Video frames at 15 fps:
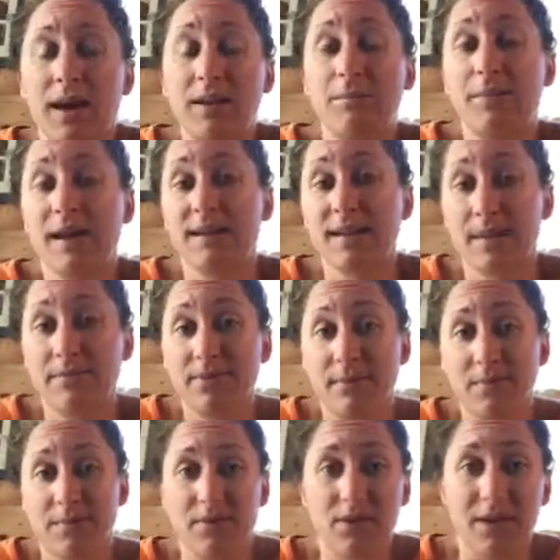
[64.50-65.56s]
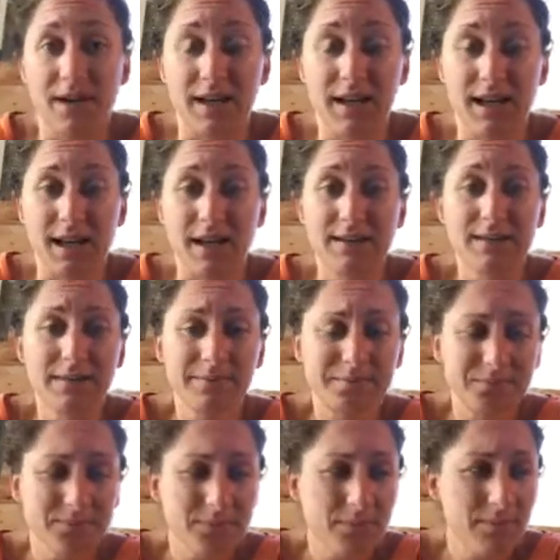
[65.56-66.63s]
went and picked up from the Florida Keys.
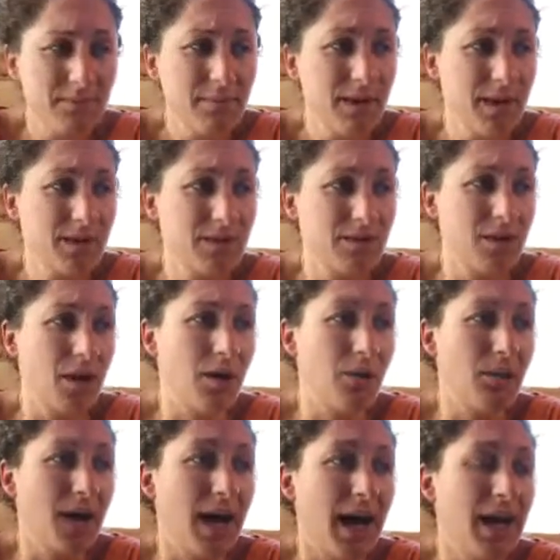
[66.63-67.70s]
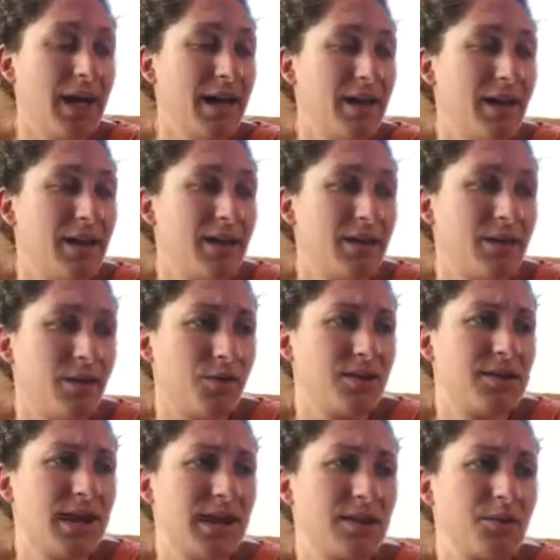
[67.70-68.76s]
So
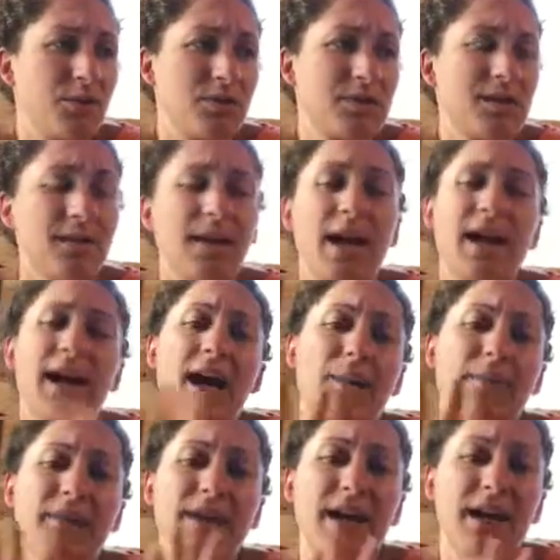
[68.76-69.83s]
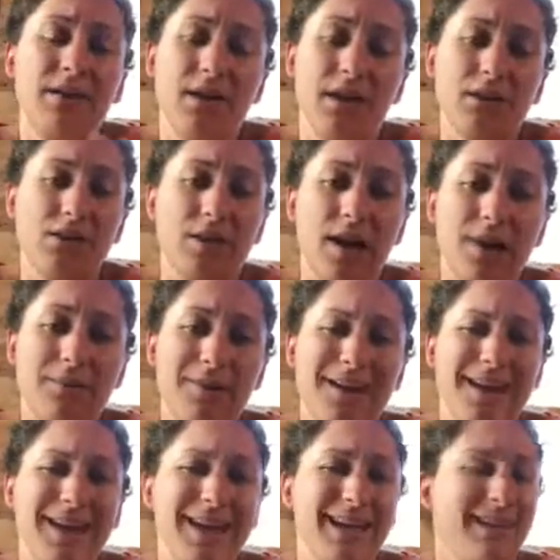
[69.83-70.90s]
those things are still kind of up in the air. Not sure how we're
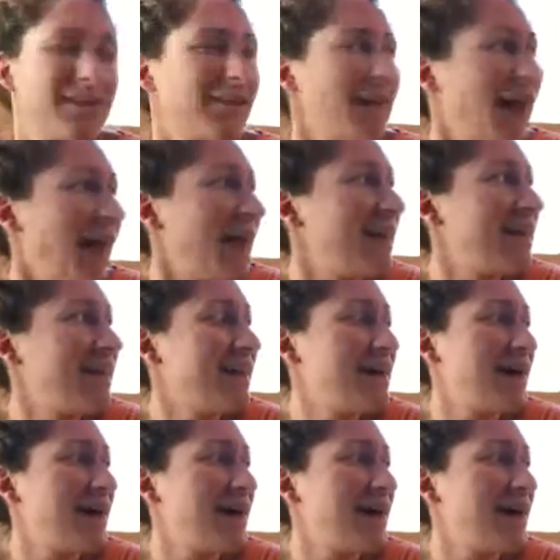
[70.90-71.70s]
going to handle that.